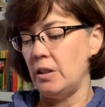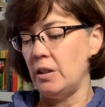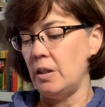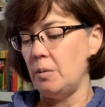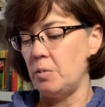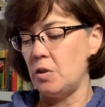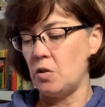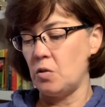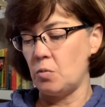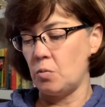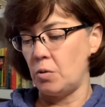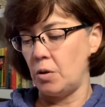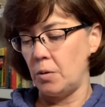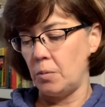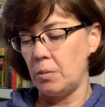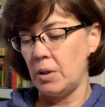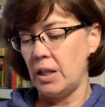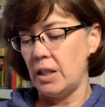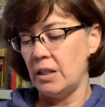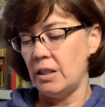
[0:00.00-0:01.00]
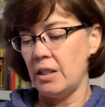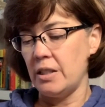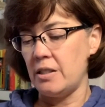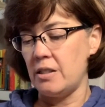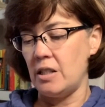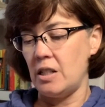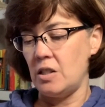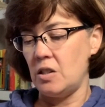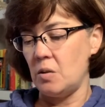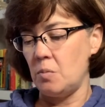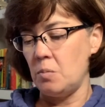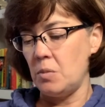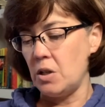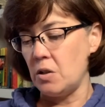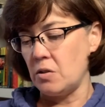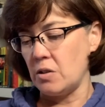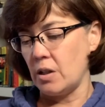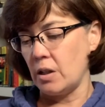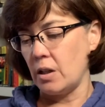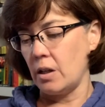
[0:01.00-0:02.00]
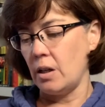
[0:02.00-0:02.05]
Libby's room listening to music.